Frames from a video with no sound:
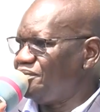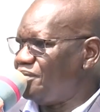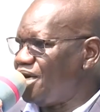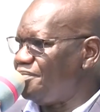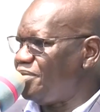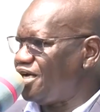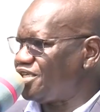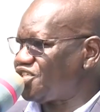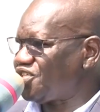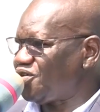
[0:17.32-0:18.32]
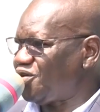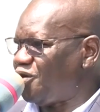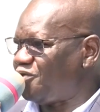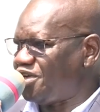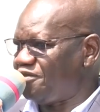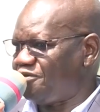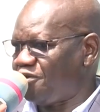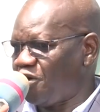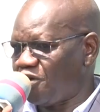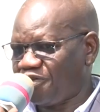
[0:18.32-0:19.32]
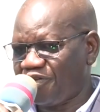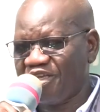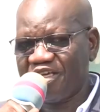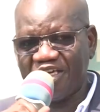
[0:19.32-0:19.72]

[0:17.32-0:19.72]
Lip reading: members of the Fourth